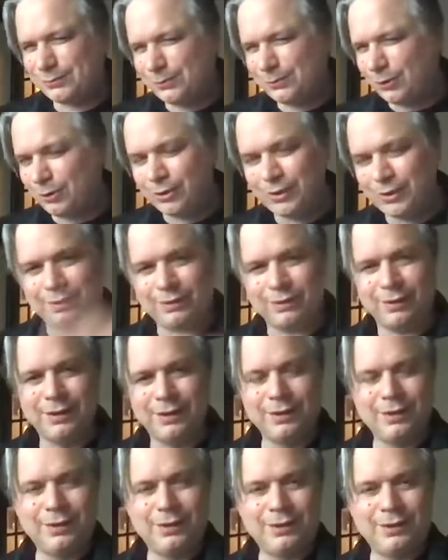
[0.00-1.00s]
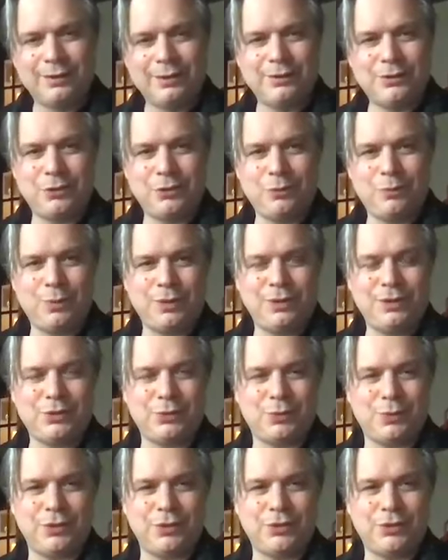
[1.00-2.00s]
Fucking too many
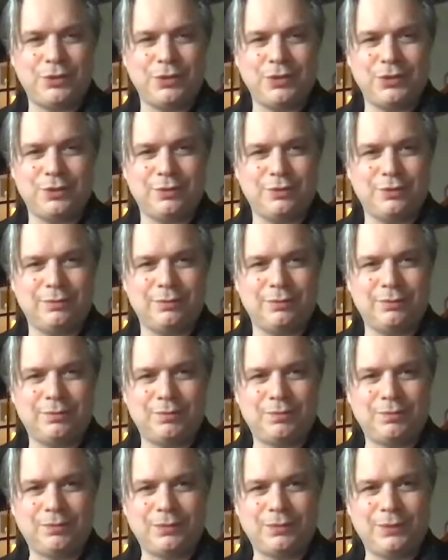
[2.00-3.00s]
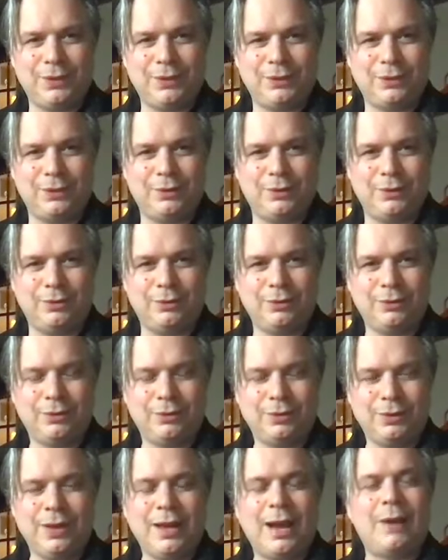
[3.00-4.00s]
switches and no.
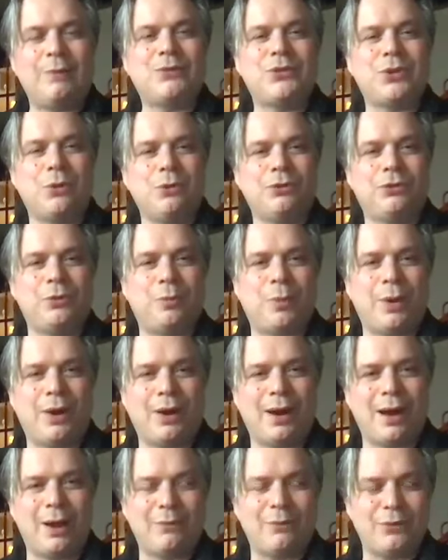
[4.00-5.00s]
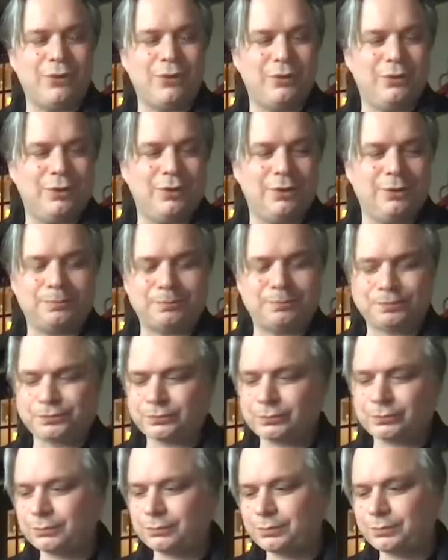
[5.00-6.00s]
I've told you about having the
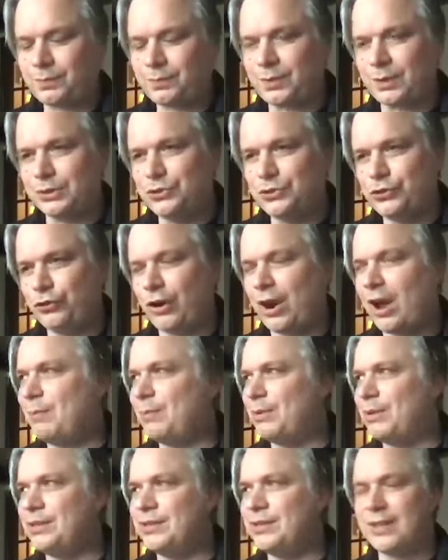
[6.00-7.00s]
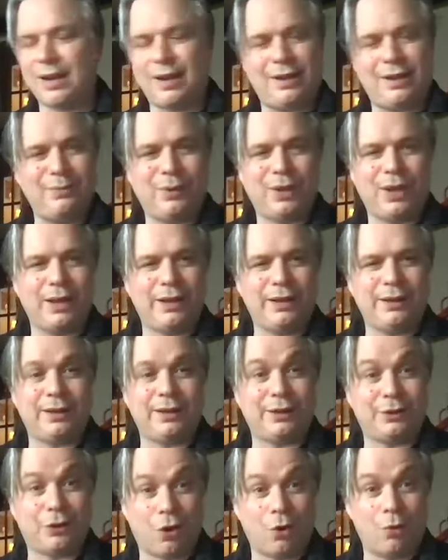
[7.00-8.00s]
Strymon timeline. I
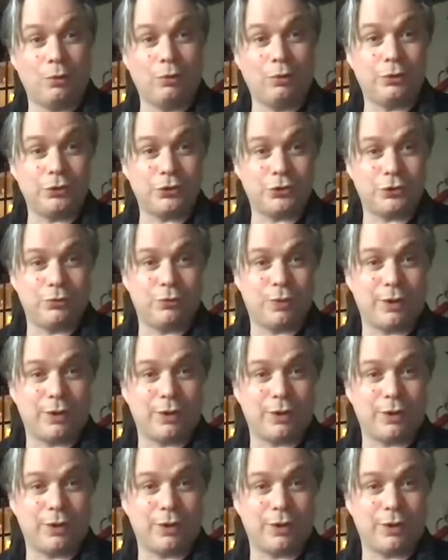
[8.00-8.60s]
got one because you